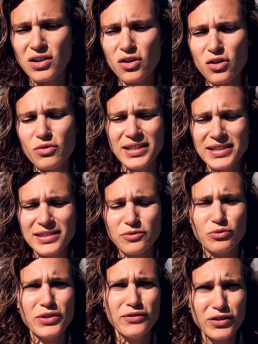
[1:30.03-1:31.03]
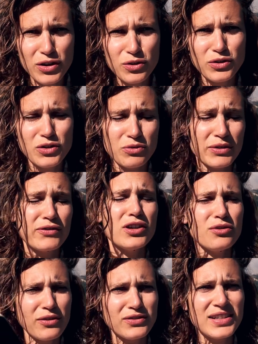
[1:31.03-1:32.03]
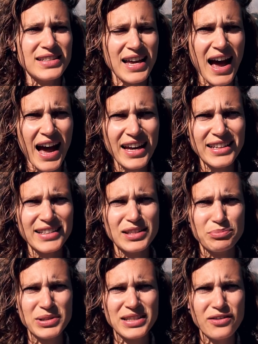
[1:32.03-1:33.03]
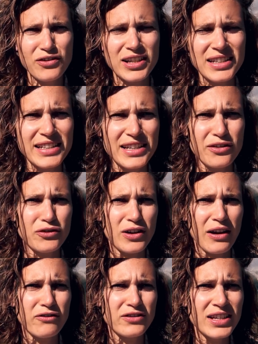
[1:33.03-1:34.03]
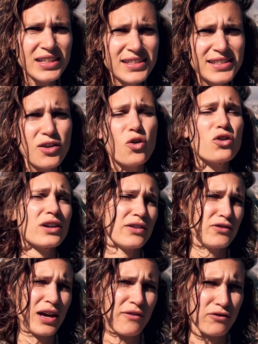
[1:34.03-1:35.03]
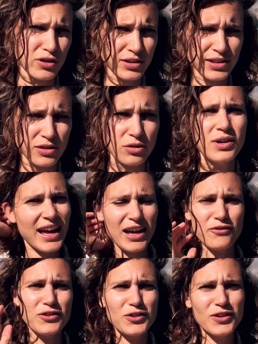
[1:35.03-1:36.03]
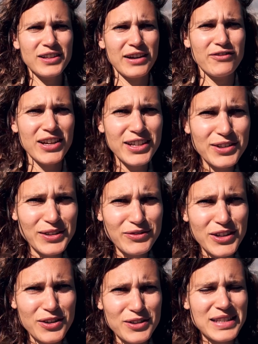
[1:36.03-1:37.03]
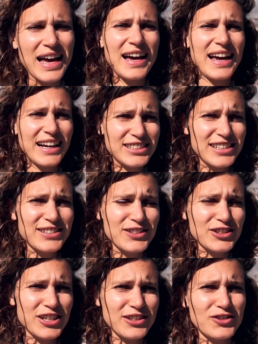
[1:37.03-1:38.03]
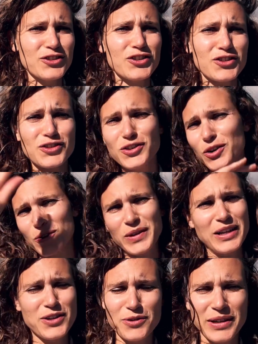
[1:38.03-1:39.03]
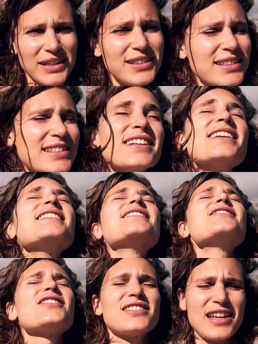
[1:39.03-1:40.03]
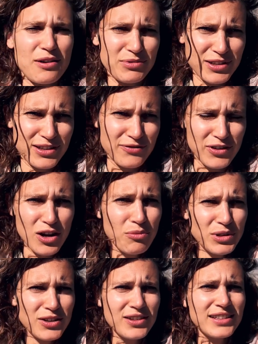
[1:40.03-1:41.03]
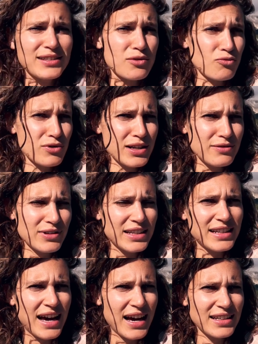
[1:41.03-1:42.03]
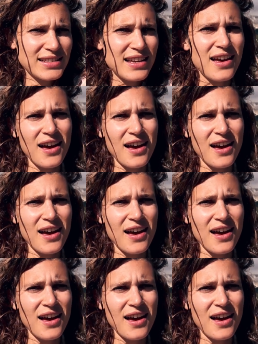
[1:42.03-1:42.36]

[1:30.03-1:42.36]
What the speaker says: So the review of this hike is specifically if you have kids or if you have vertigo. If you don't have either of those, I actually suggest you just go and do it because it is just absolutely phenomenal. It's really, really nice.